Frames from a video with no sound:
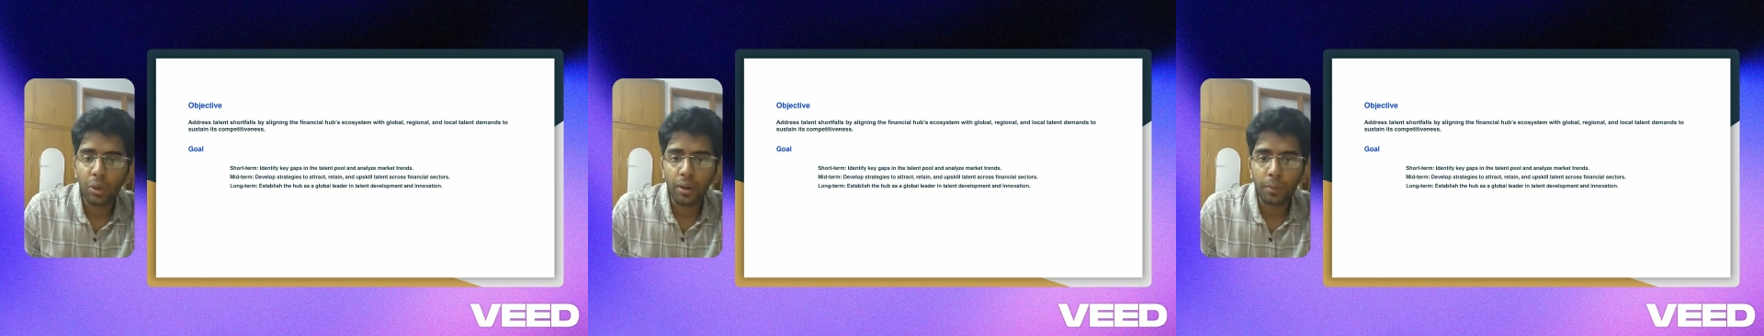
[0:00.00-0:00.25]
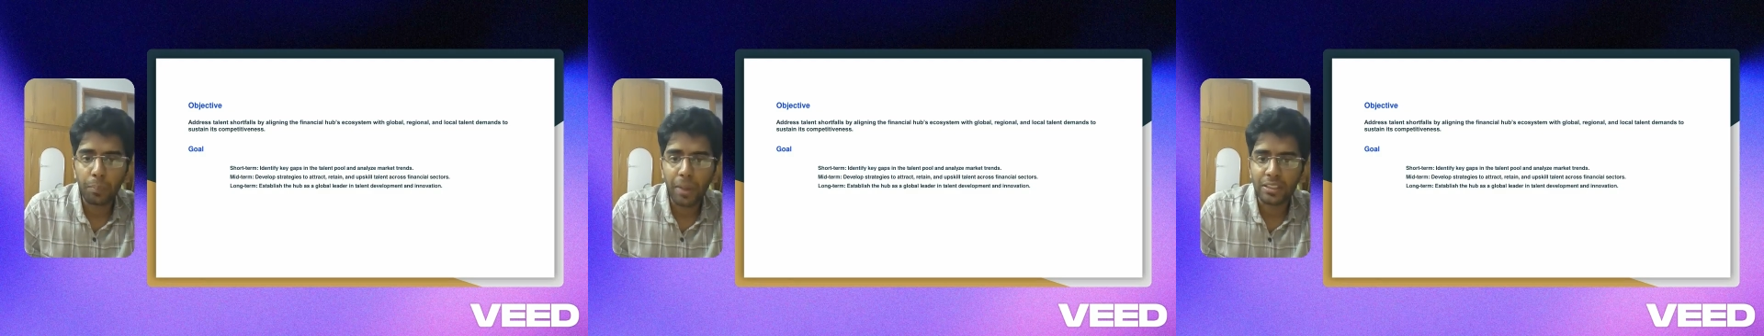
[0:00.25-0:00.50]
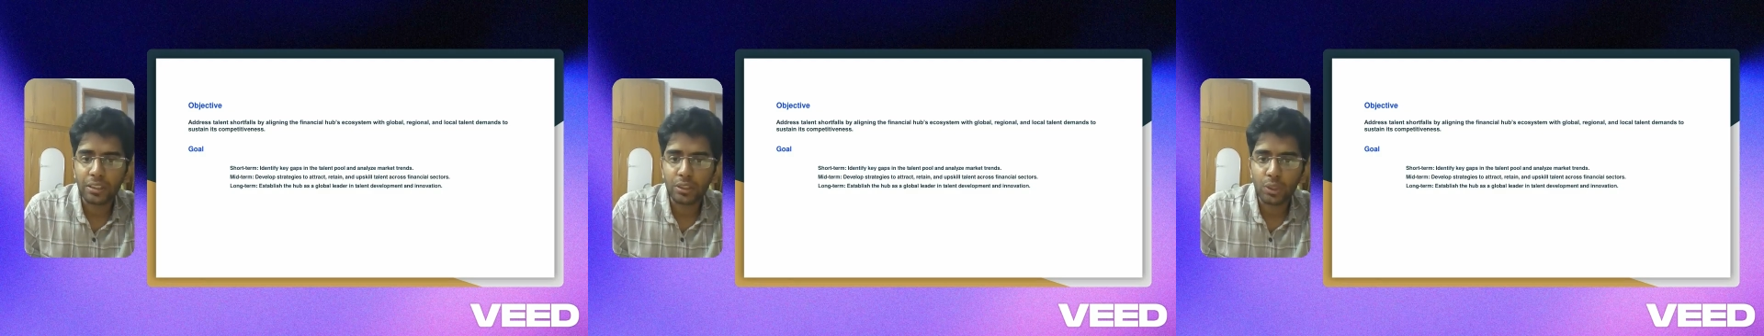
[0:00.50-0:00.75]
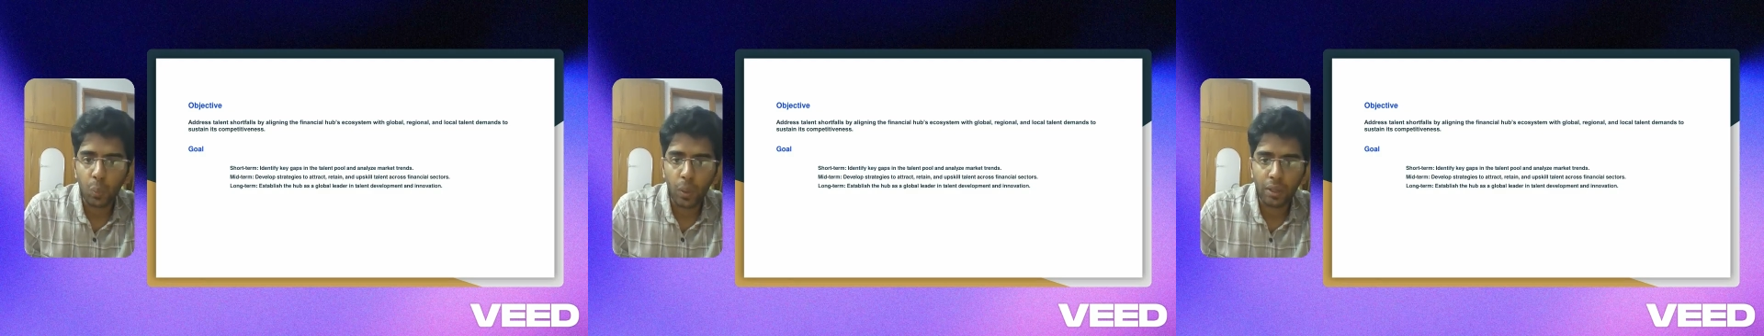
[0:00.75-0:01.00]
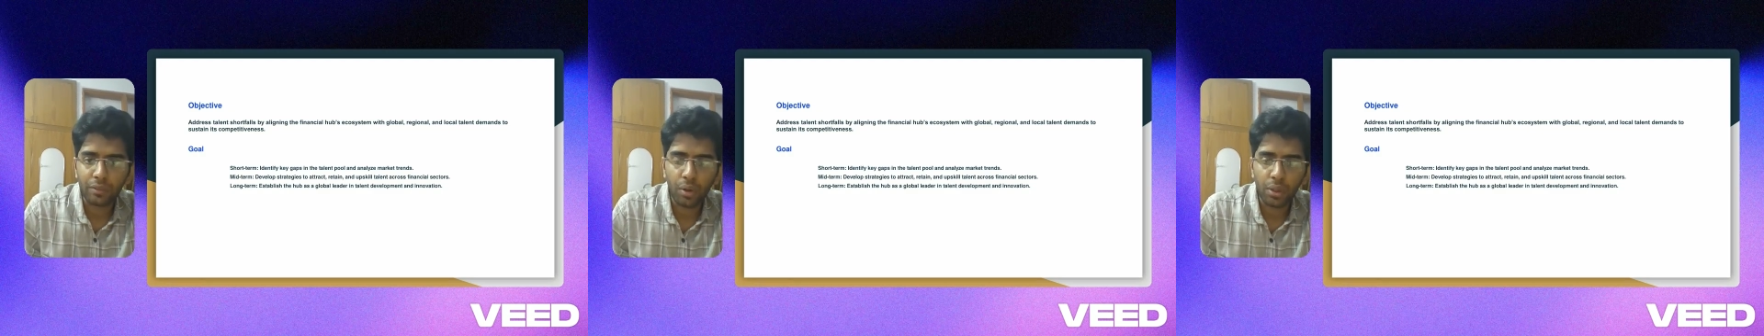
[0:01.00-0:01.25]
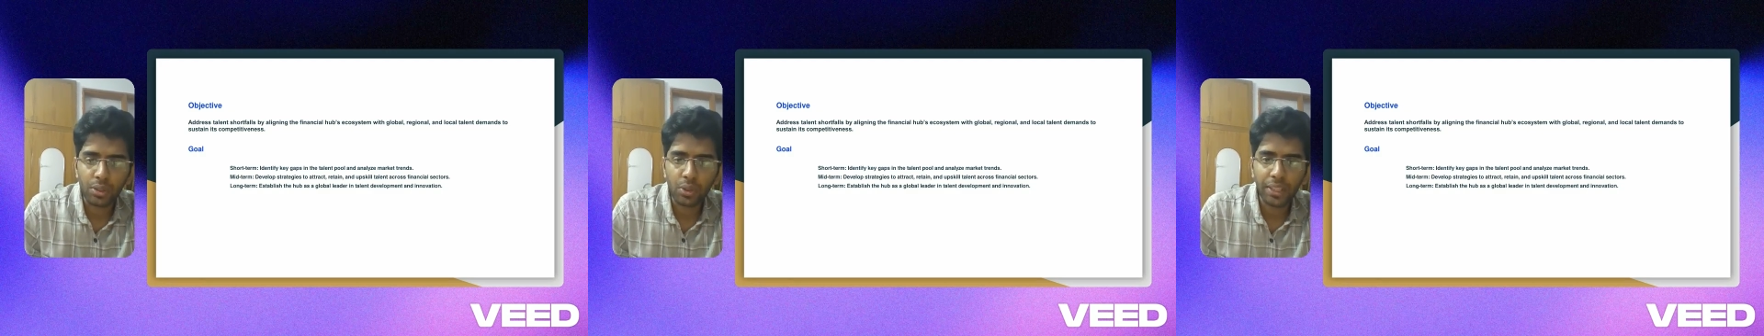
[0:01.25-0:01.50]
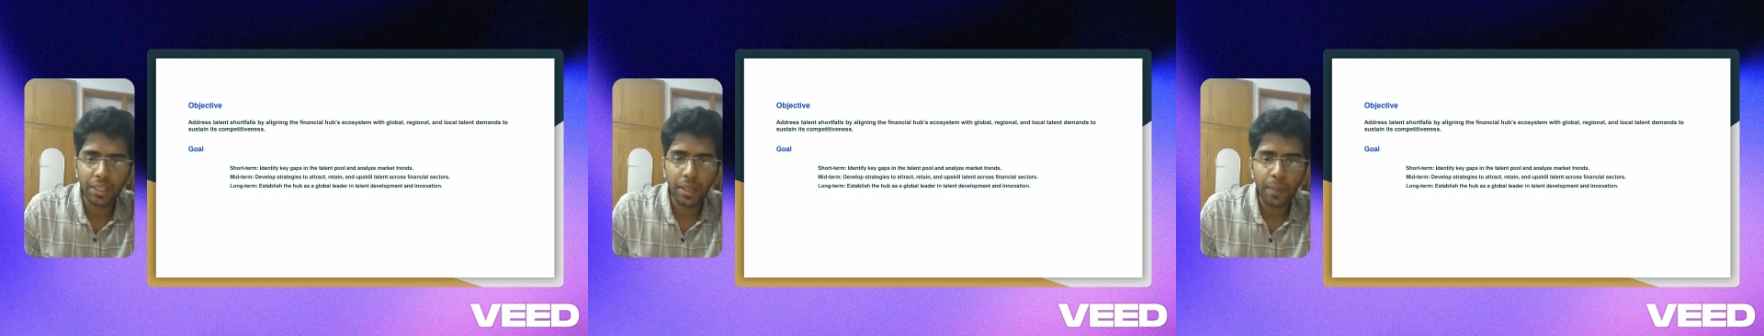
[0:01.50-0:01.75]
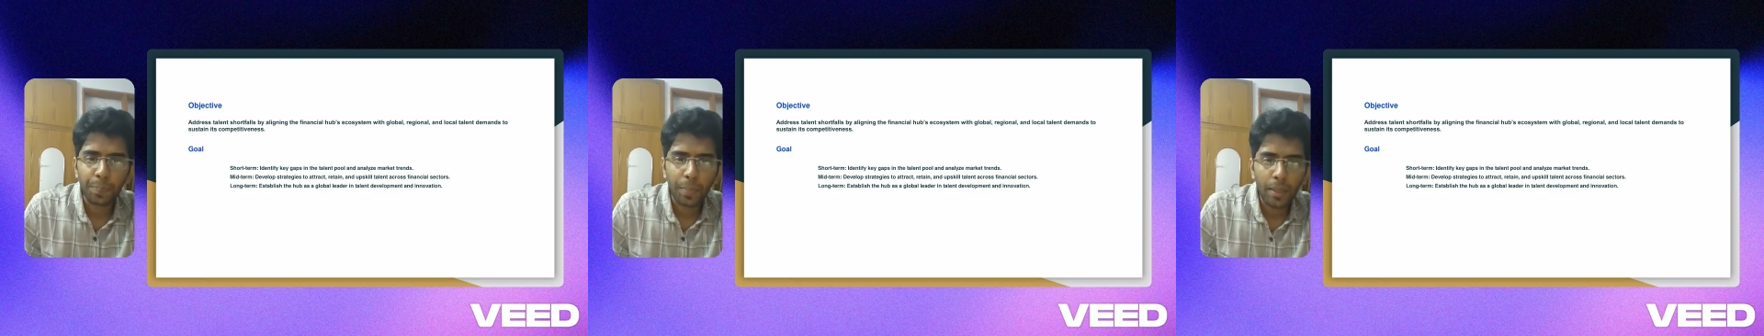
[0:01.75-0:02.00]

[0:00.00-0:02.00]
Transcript: good places to work for. So I think